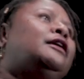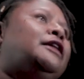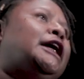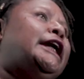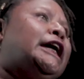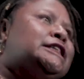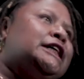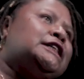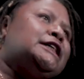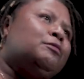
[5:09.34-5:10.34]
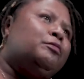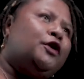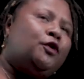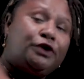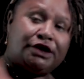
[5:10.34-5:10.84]
the next
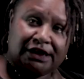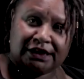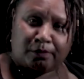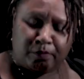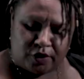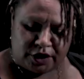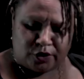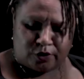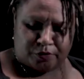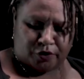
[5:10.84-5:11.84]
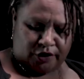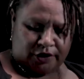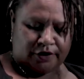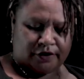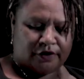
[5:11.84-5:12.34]
example, which is a polynomial,
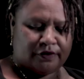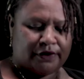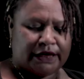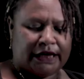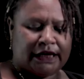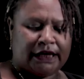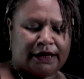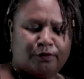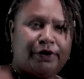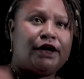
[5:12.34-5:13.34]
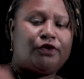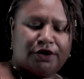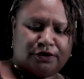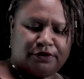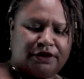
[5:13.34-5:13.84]
okay? And we are
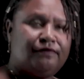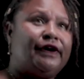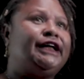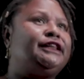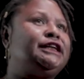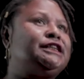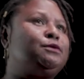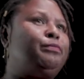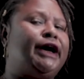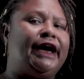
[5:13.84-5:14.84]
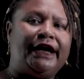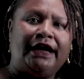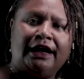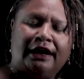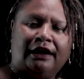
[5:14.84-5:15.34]
going to divide this by
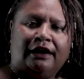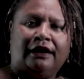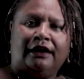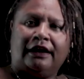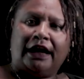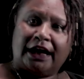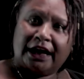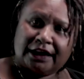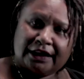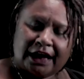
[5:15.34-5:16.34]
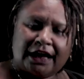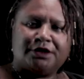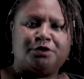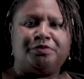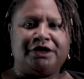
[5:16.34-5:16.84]
another
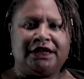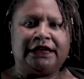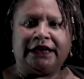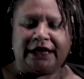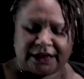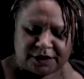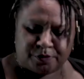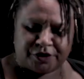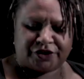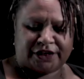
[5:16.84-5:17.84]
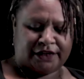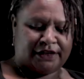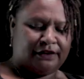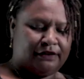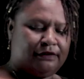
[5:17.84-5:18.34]
algebraic expression,
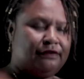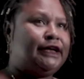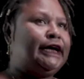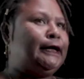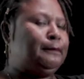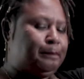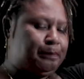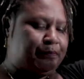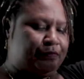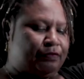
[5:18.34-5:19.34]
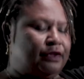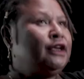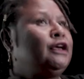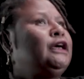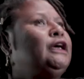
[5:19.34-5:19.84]
okay?
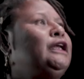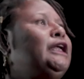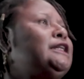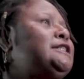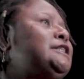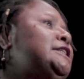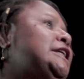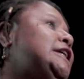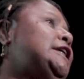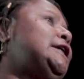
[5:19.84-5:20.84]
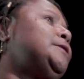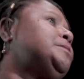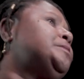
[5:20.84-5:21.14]
Let's see.